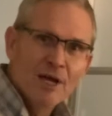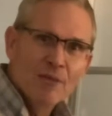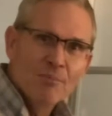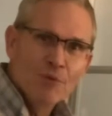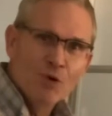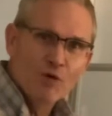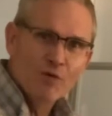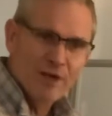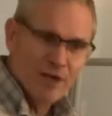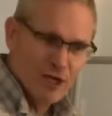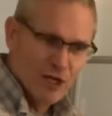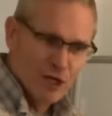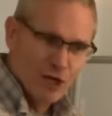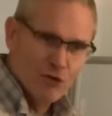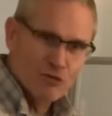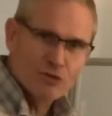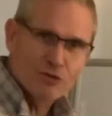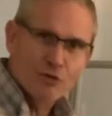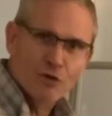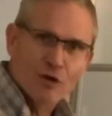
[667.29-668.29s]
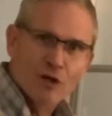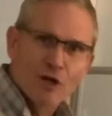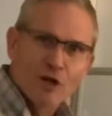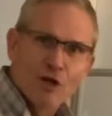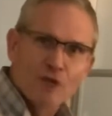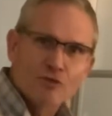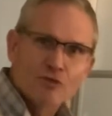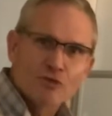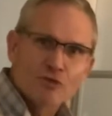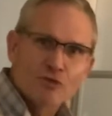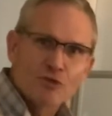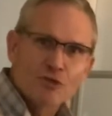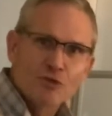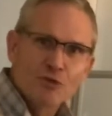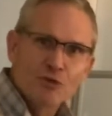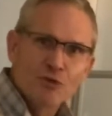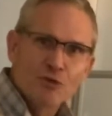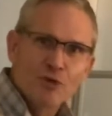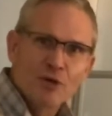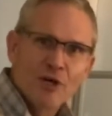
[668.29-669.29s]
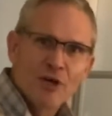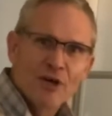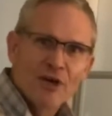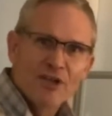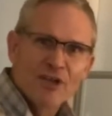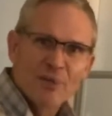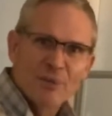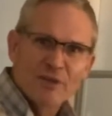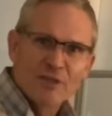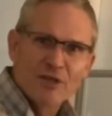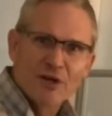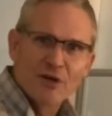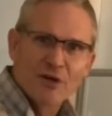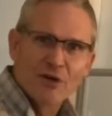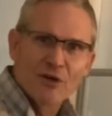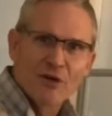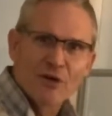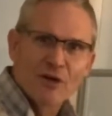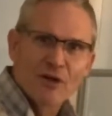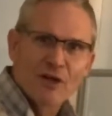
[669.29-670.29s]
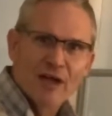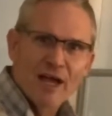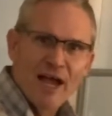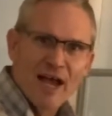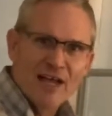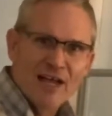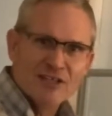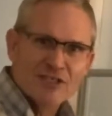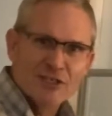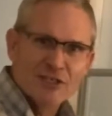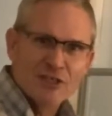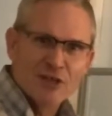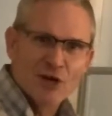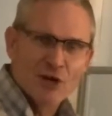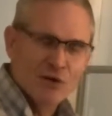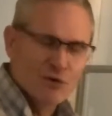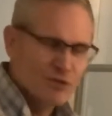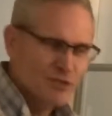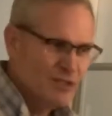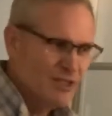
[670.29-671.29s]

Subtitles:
moving closer and closer to the material as it goes.